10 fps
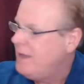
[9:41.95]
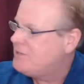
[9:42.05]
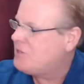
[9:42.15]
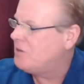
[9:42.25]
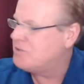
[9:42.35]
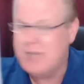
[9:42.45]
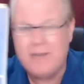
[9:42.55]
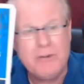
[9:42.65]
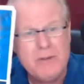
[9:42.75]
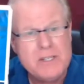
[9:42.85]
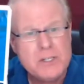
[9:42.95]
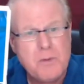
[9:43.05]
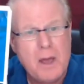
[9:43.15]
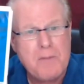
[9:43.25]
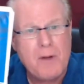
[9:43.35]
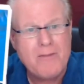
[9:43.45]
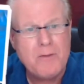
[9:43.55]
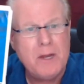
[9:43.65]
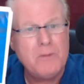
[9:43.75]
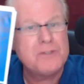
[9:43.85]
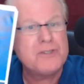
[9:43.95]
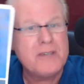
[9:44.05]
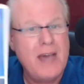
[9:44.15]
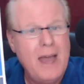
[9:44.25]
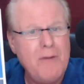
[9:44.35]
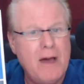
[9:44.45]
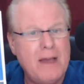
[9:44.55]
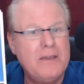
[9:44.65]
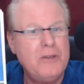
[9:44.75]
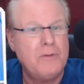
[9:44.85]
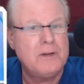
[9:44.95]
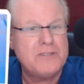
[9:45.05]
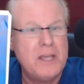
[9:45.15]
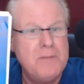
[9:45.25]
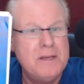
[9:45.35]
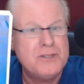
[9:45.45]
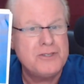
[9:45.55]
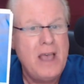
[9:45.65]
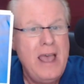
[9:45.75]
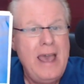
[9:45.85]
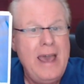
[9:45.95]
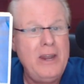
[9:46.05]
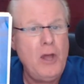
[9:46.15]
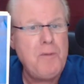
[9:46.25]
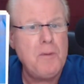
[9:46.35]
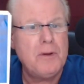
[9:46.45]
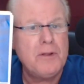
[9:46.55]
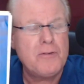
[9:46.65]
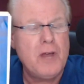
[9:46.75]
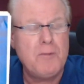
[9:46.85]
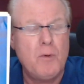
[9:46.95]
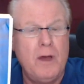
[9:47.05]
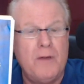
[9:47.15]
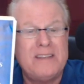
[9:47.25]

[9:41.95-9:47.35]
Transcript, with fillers: It's called Seven Reasons Why Private Money Will Skyrocket Your Real Estate Business and Help You Build Incredible Wealth.